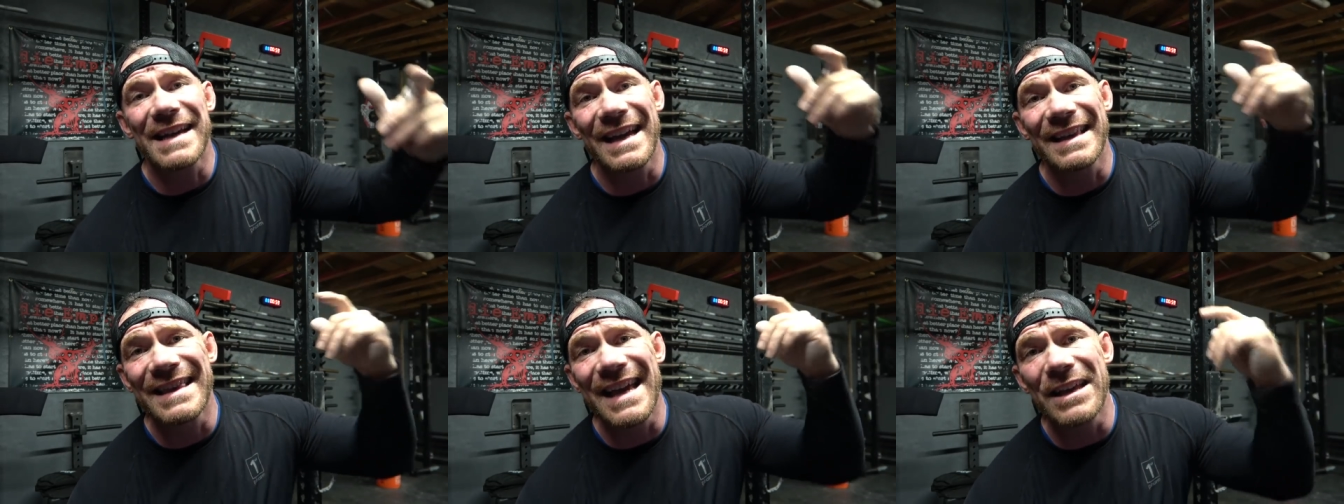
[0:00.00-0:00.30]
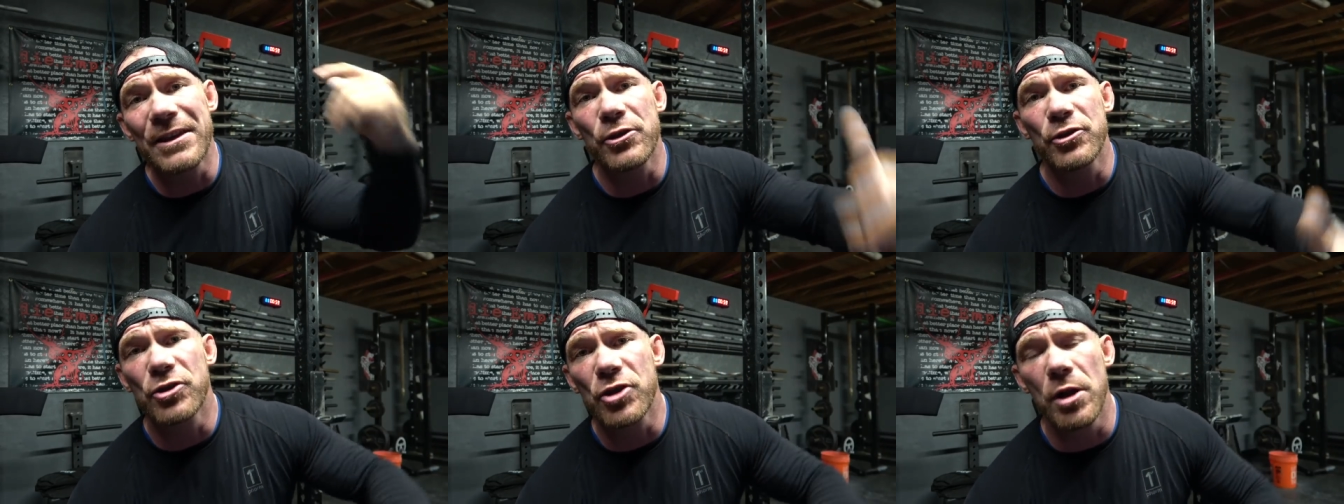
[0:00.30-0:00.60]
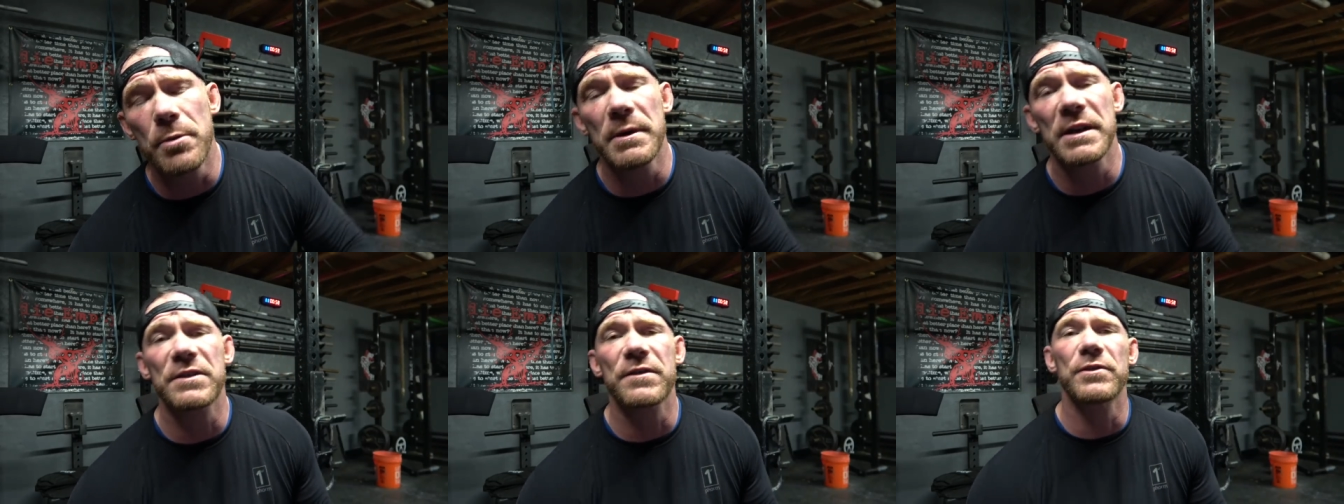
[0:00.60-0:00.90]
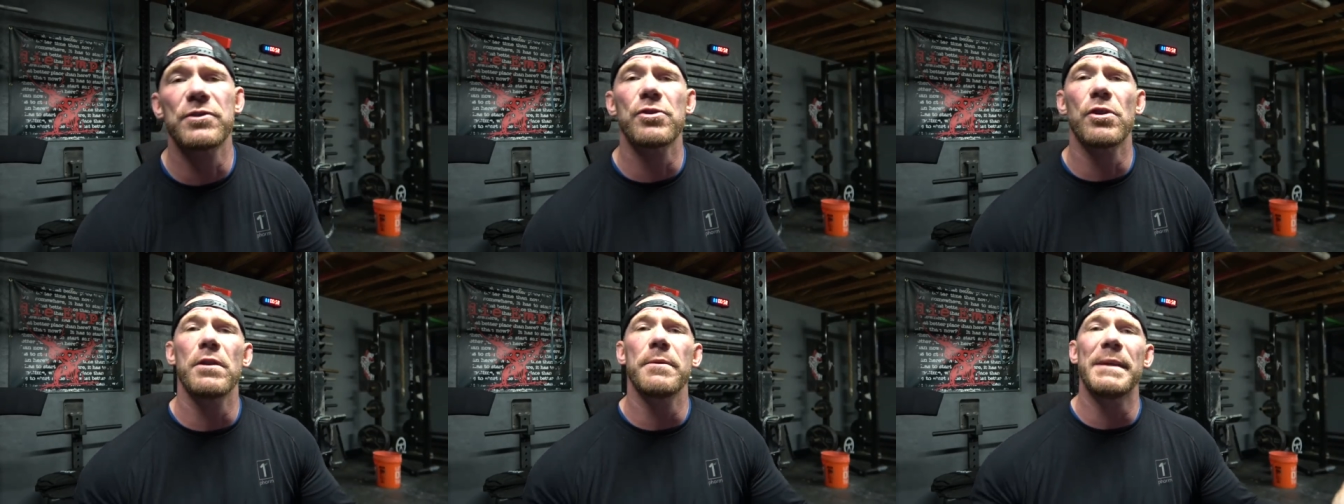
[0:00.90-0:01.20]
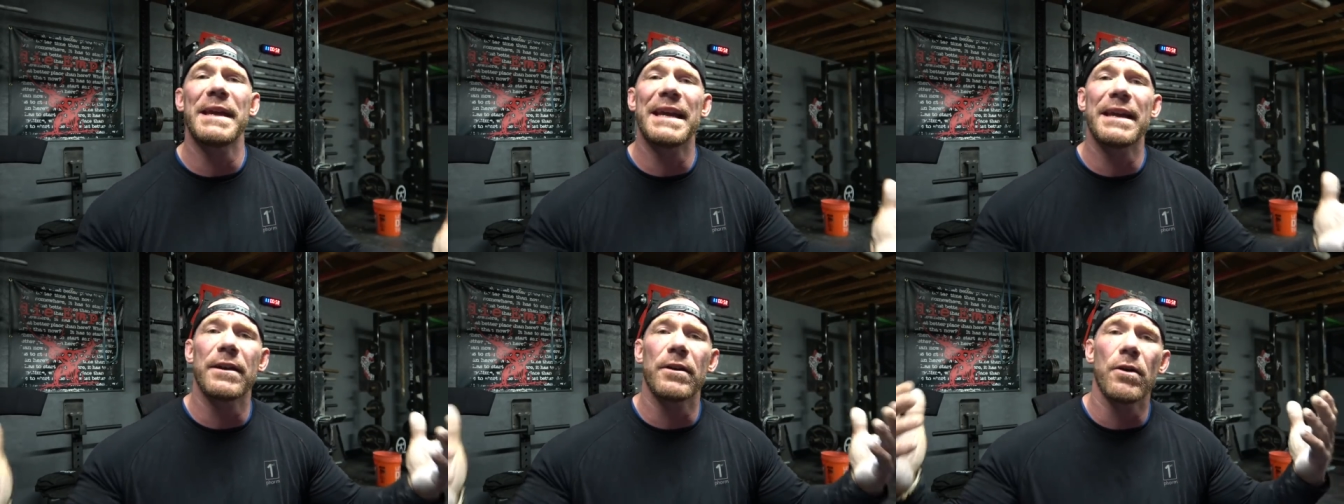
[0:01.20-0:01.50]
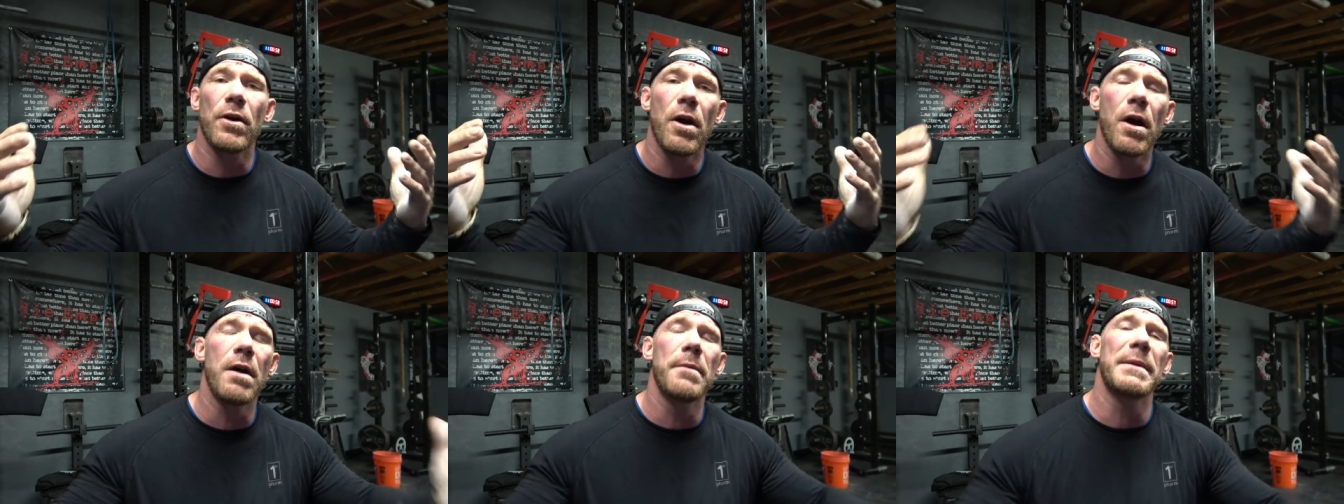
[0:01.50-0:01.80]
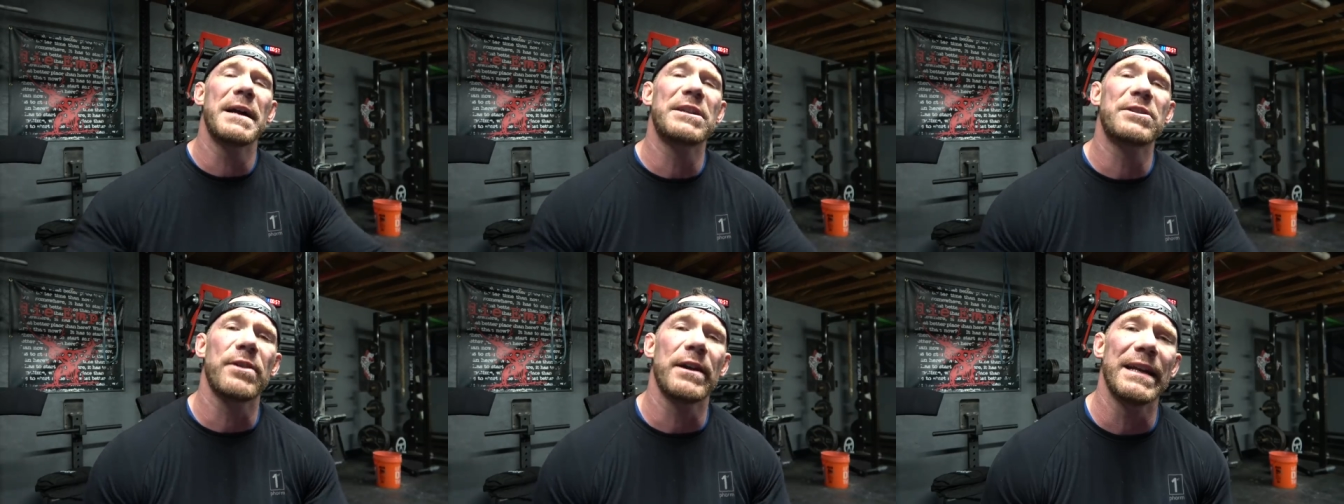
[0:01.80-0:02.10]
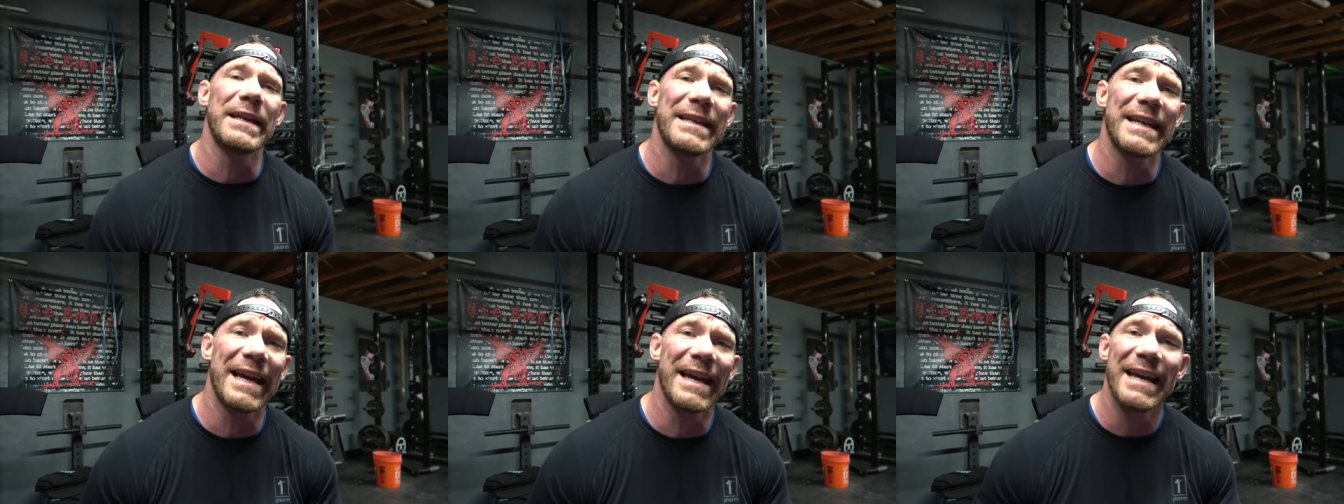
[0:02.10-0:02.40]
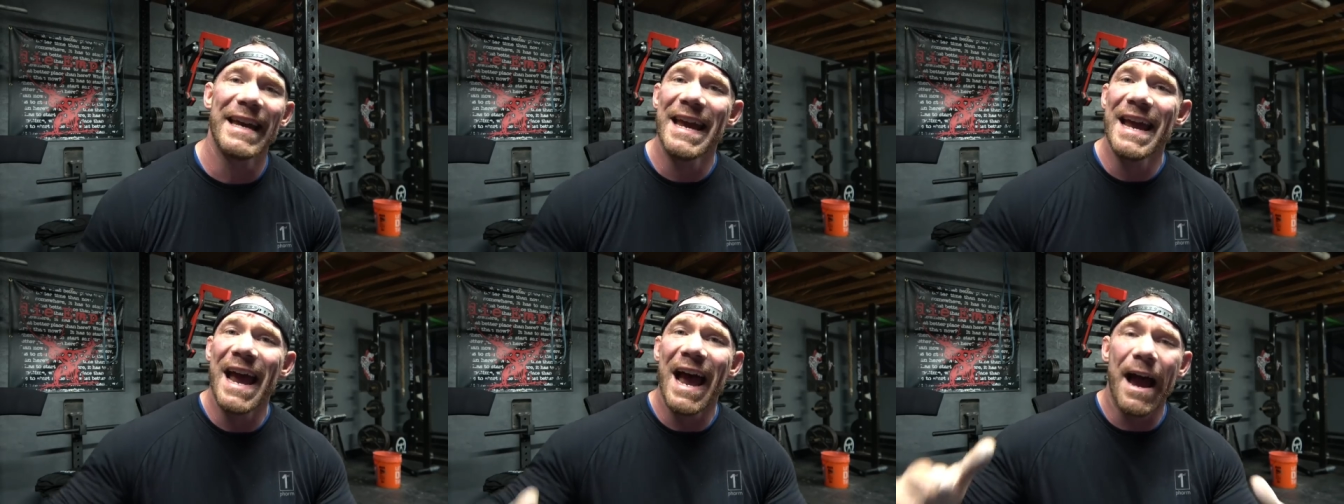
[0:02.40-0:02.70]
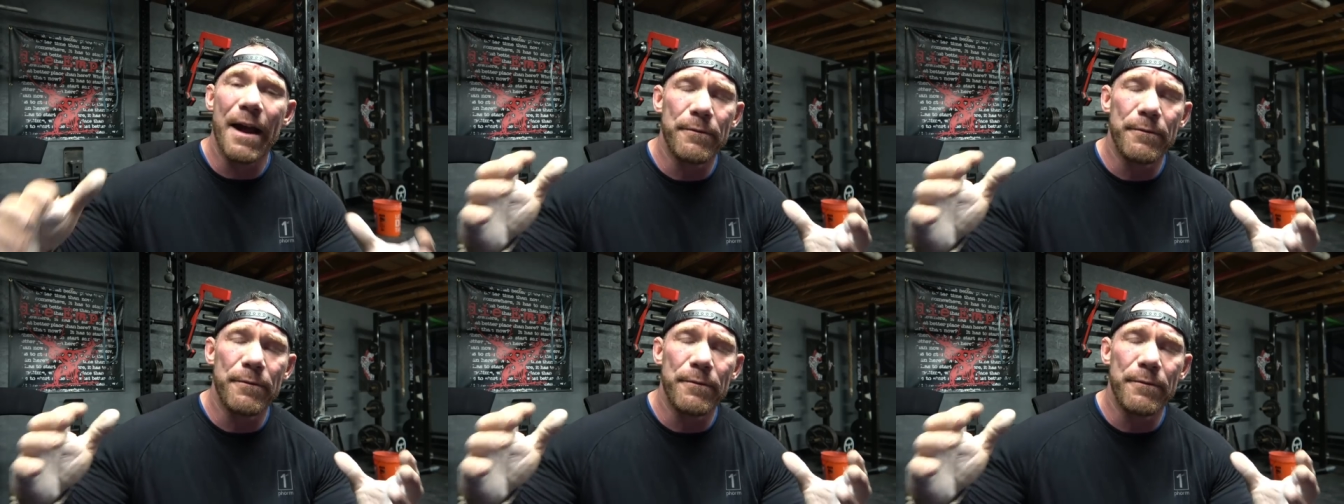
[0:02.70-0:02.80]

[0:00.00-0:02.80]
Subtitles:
I thank you so much for joining me here on my training day.